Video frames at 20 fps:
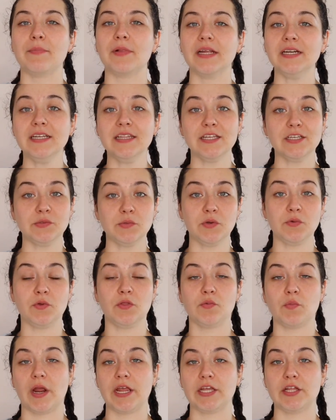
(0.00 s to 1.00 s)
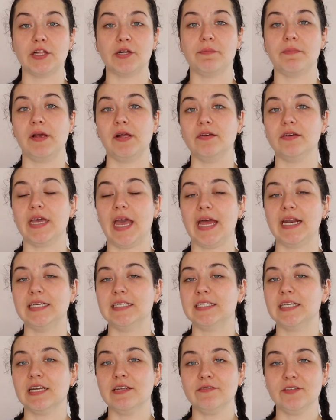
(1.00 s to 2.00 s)
blended this one with regular milk, and
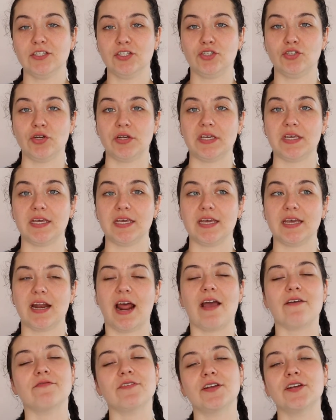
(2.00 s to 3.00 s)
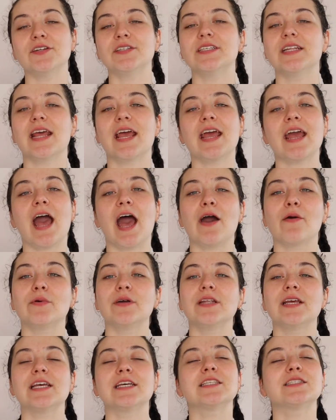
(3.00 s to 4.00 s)
instead of just drinking it, I figured today I
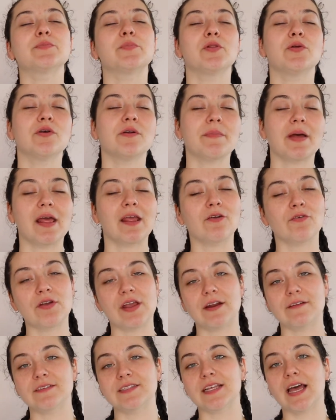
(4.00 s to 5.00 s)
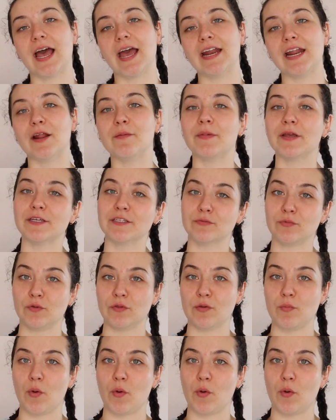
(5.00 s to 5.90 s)
would explore my creative side and make a smoothie